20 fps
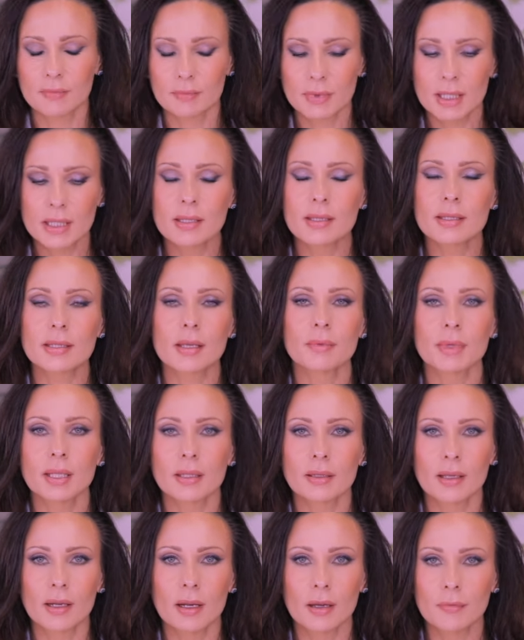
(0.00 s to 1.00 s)
This is
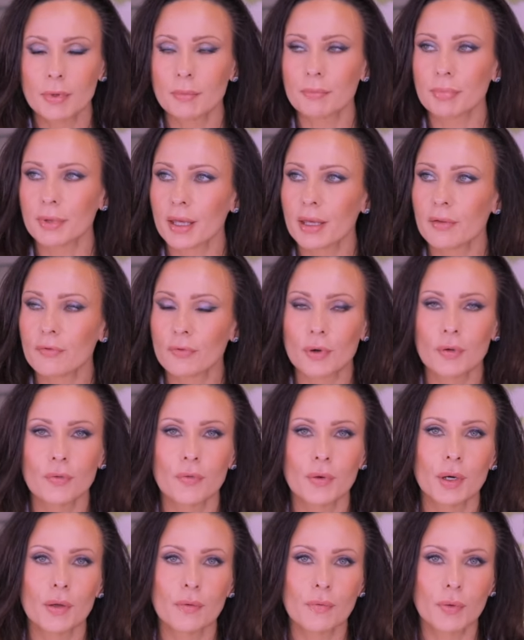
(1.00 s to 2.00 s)
something that I've been playing for a
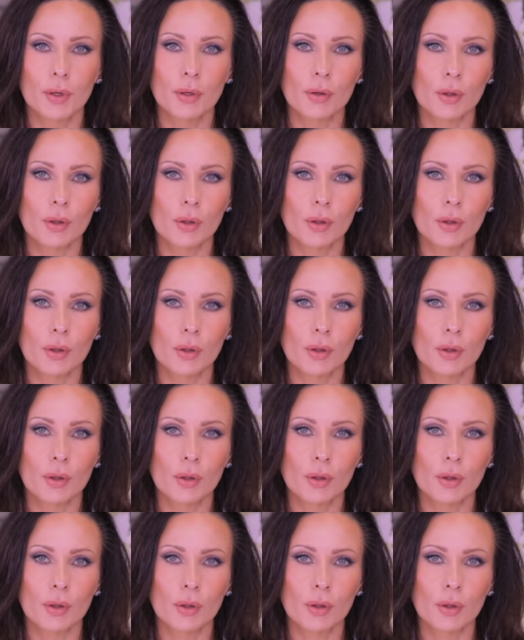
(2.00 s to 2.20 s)
very, very